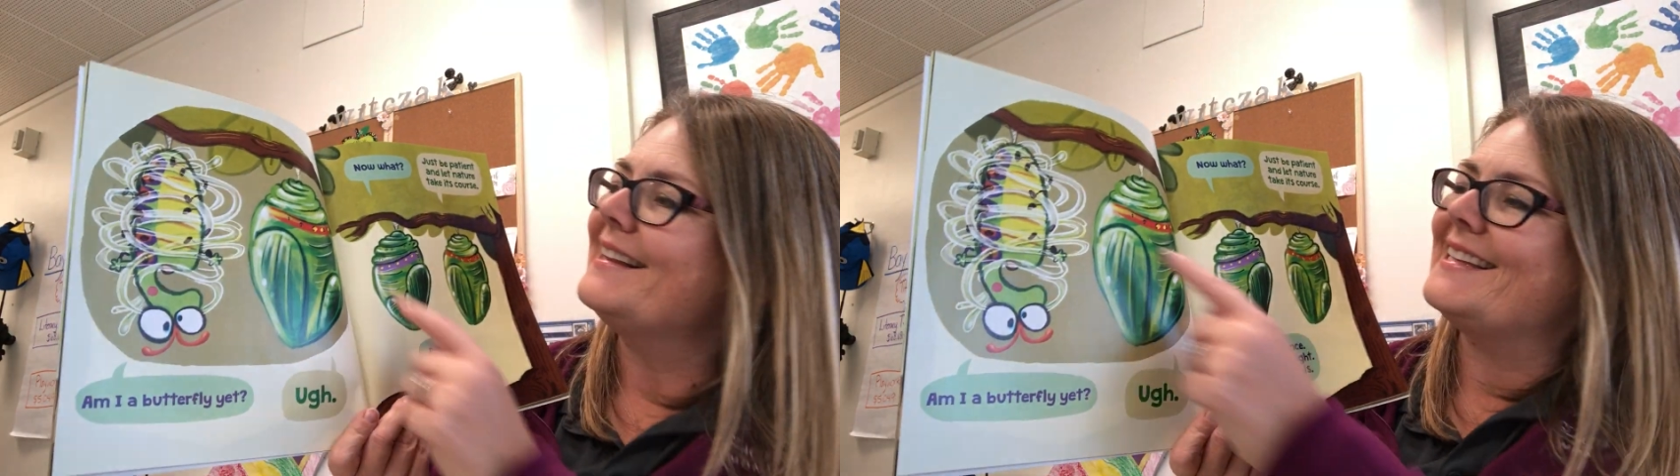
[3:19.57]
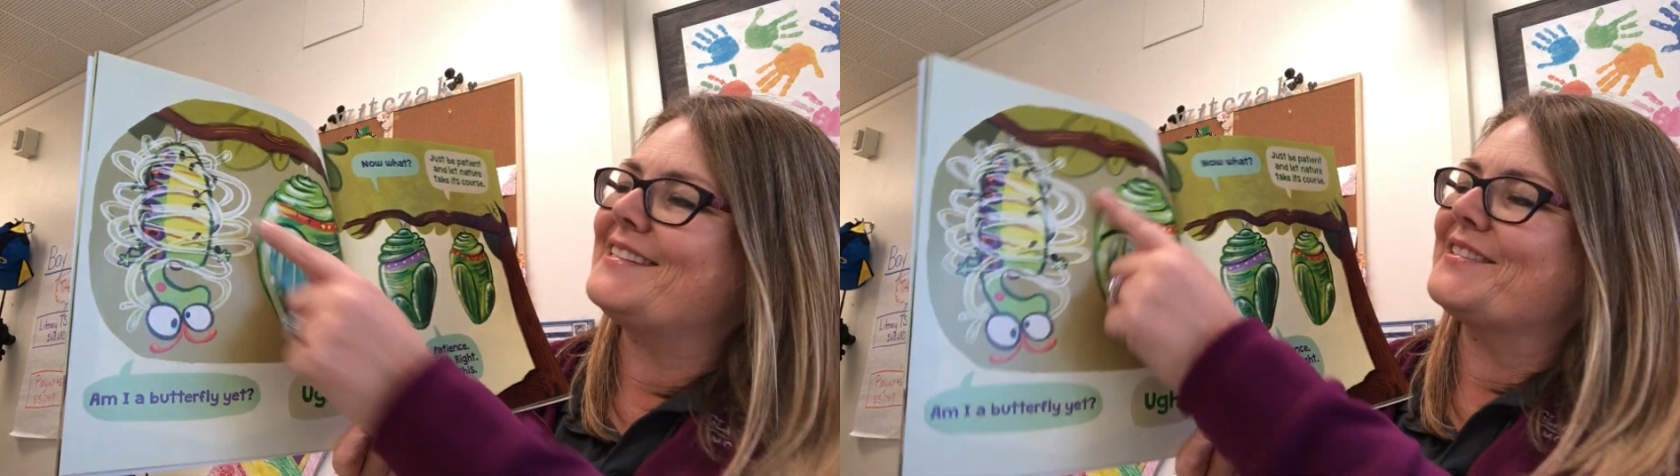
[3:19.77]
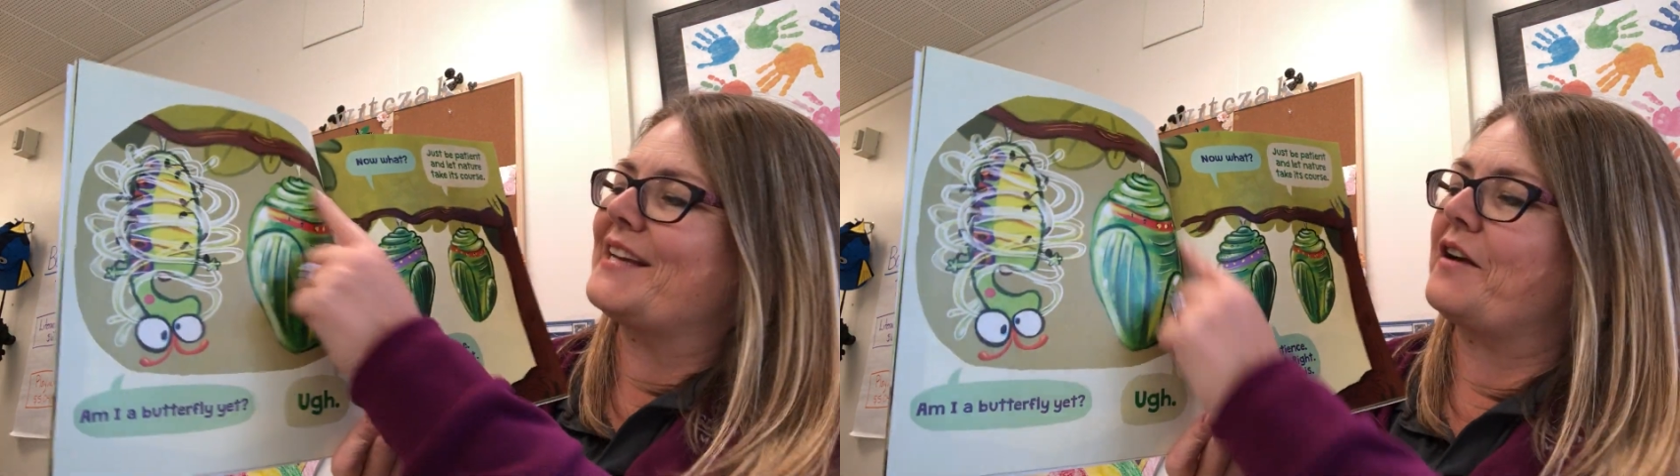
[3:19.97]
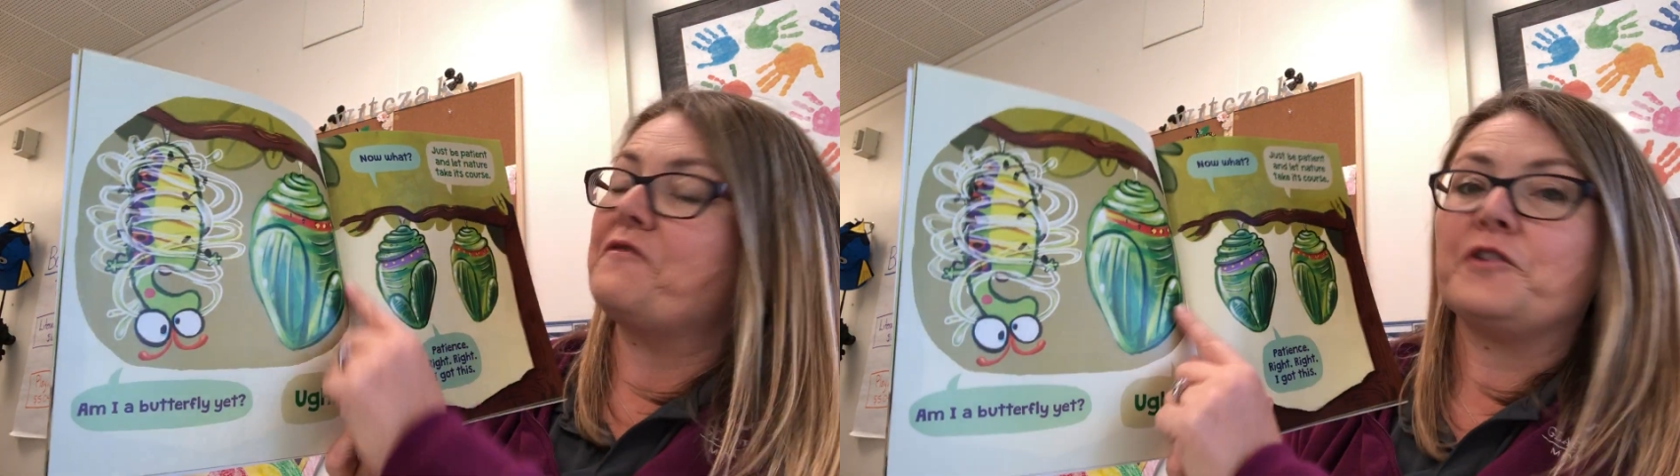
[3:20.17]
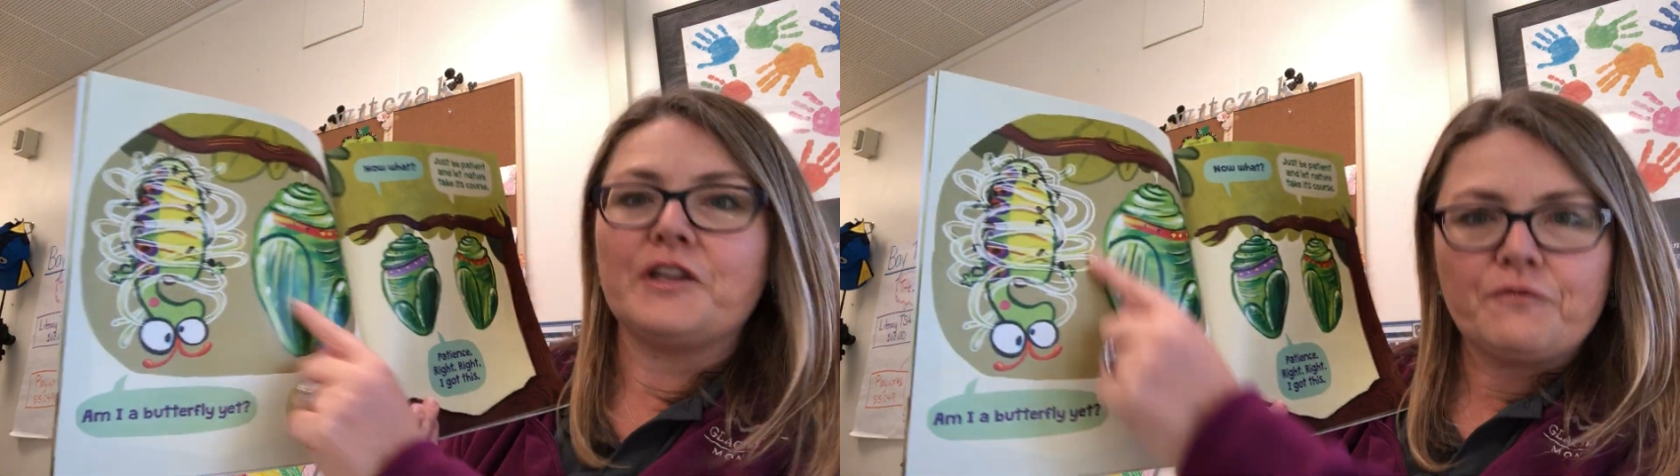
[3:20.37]
This looks like a
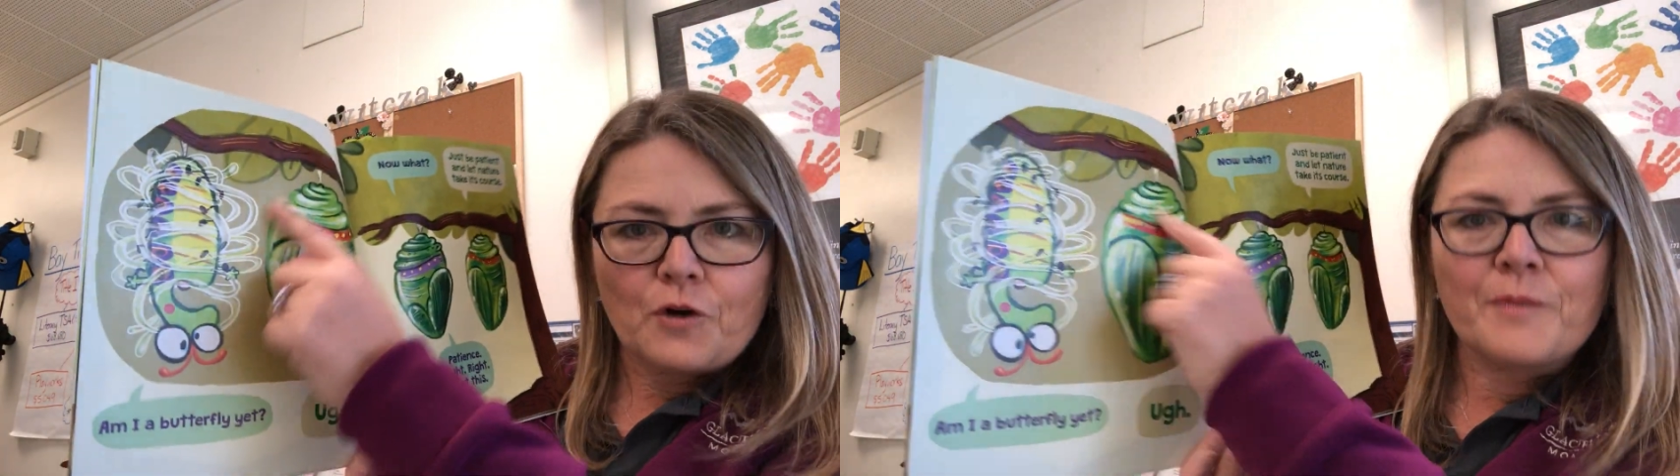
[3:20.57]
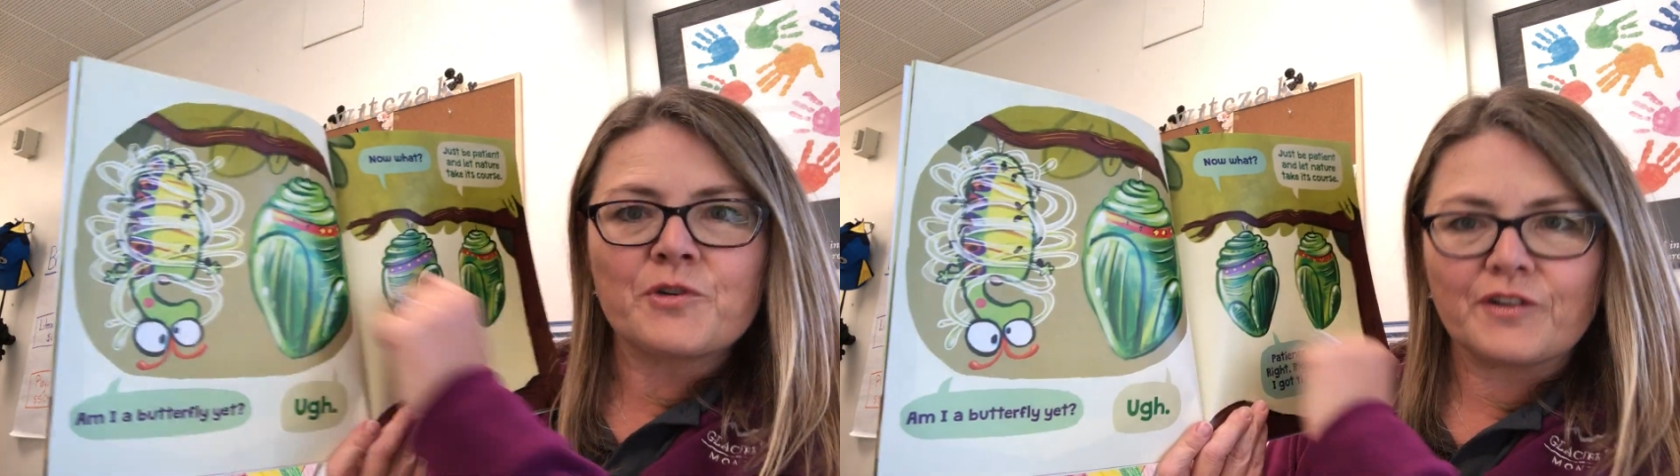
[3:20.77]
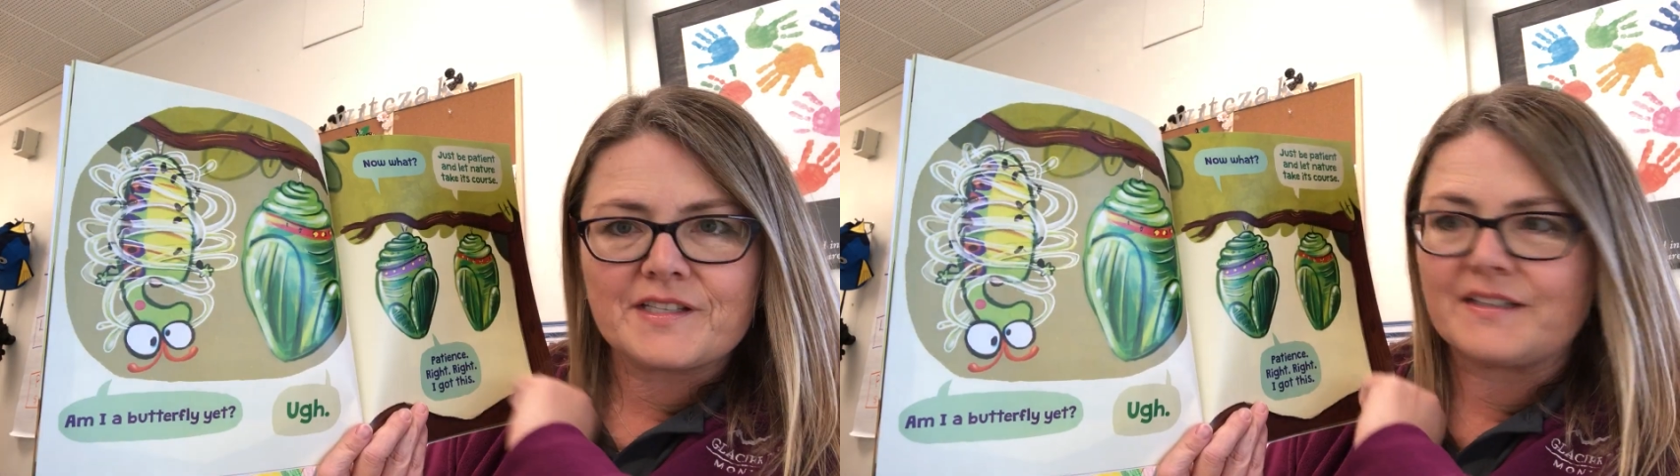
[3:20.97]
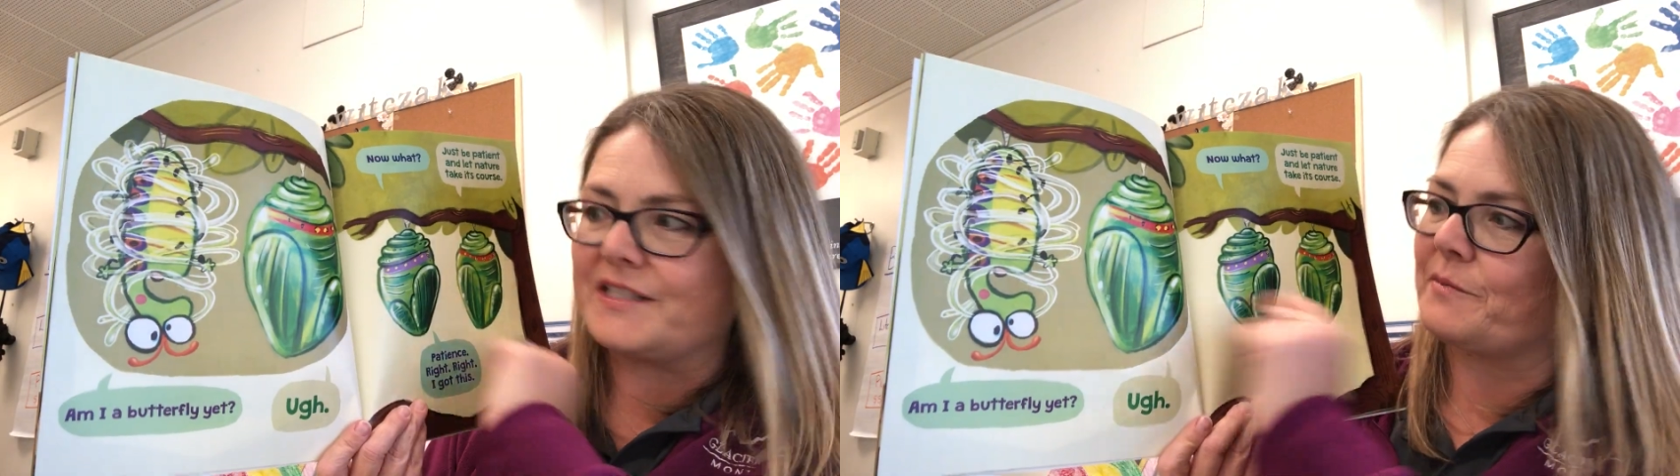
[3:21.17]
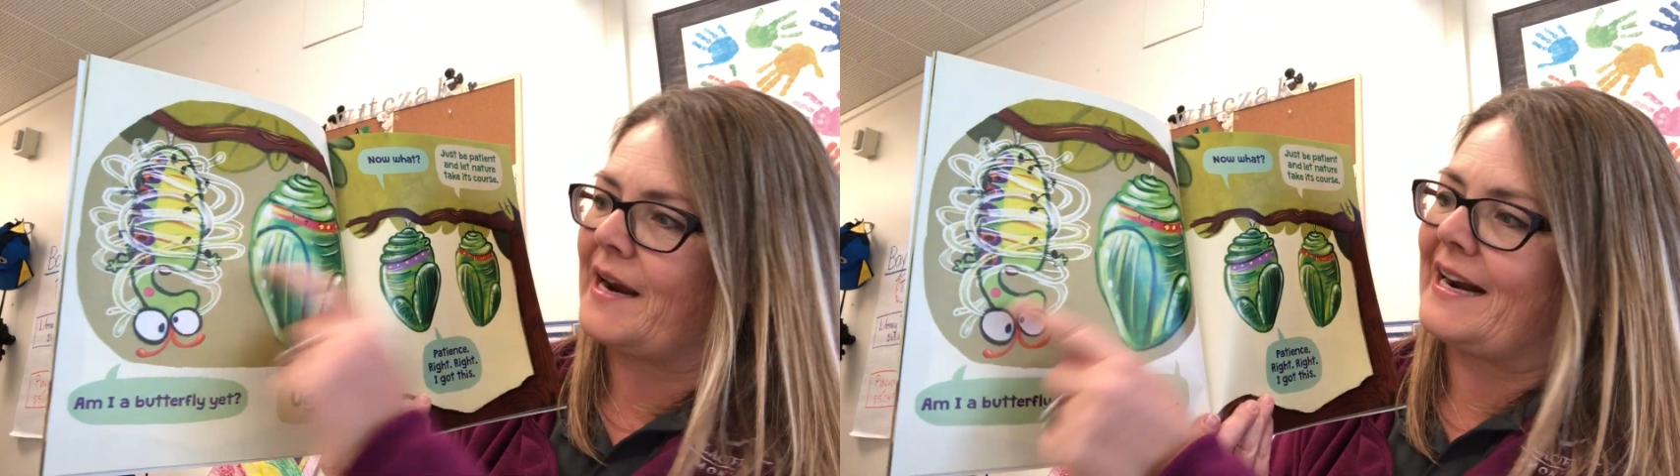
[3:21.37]
fully formed
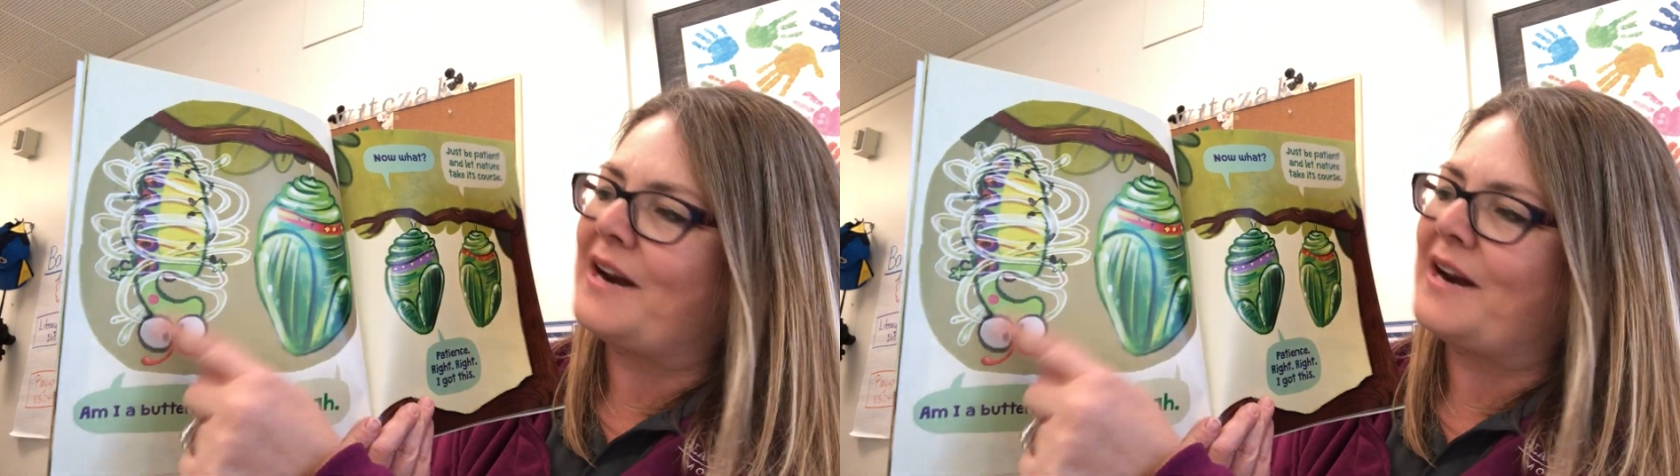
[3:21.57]
chrysalis, right?